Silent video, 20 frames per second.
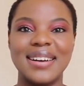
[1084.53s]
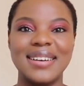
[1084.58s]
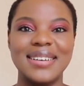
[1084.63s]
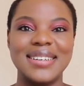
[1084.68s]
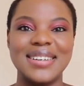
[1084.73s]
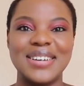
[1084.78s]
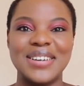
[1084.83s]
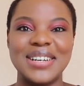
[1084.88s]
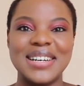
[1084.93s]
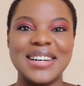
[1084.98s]
I
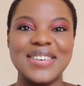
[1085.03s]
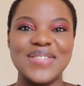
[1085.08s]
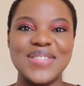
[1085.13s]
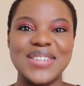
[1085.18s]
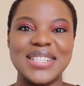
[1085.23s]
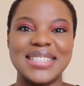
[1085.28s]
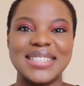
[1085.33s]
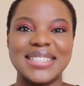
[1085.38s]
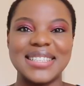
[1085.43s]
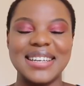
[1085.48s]
couldn't
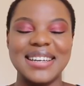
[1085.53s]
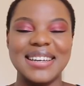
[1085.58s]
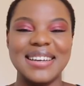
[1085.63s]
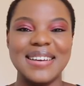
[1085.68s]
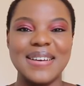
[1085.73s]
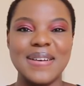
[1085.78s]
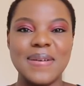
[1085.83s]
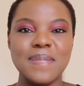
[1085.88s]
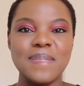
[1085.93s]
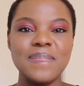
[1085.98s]
even see
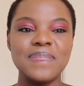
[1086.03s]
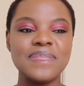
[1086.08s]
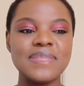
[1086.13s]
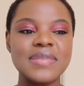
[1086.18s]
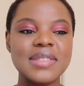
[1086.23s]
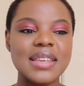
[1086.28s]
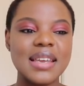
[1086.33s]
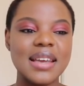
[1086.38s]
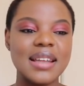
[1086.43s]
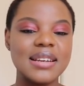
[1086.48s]
him
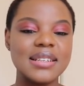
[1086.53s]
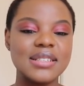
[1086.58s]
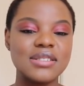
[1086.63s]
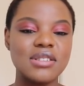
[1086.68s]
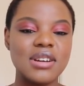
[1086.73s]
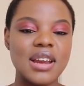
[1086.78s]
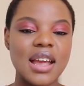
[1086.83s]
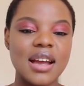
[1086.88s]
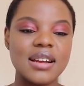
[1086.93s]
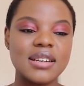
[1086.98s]
and his
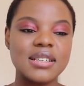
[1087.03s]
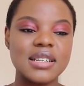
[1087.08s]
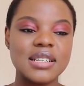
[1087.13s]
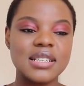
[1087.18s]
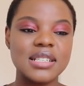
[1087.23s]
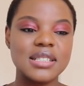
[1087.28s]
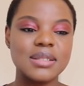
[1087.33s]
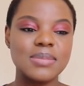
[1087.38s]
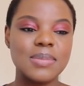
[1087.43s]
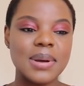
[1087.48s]

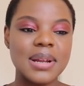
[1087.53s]
reactions.